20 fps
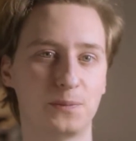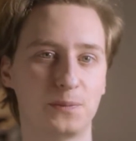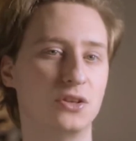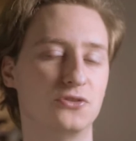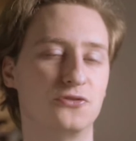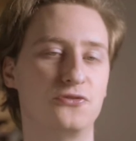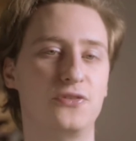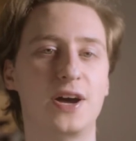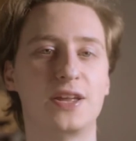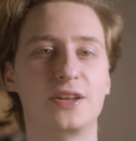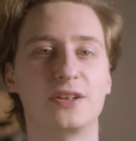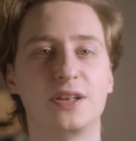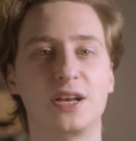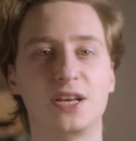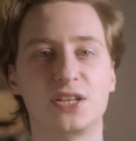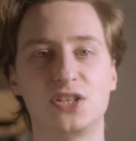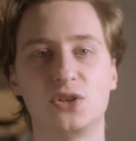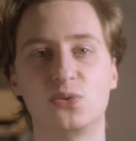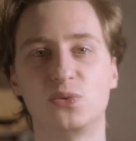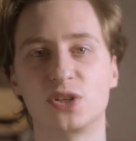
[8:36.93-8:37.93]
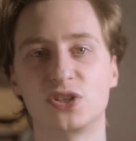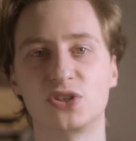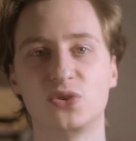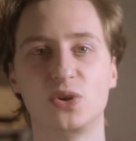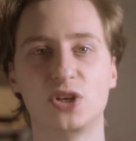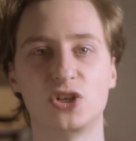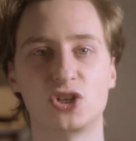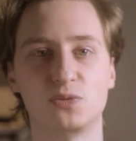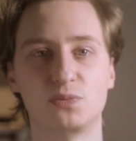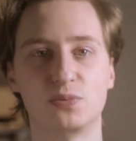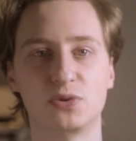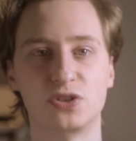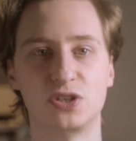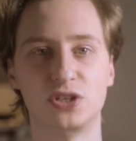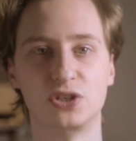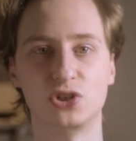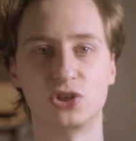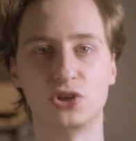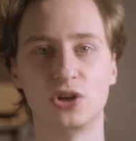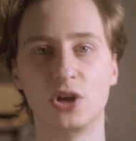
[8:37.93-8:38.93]
To finalize the restoration
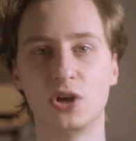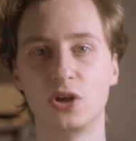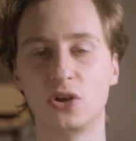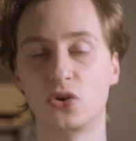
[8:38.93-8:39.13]
procedure,